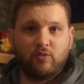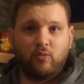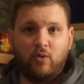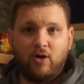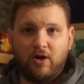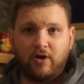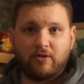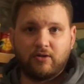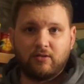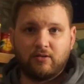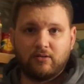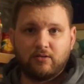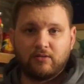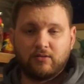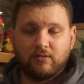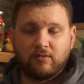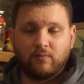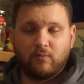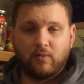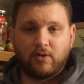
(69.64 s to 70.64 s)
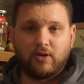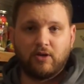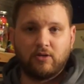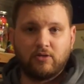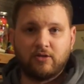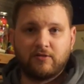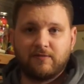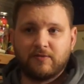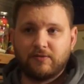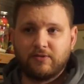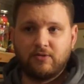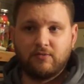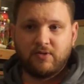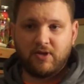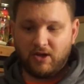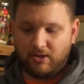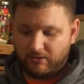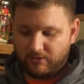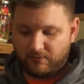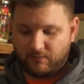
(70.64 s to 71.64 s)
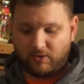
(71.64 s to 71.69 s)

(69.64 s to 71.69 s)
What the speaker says: water, we're going to look for 2 colors.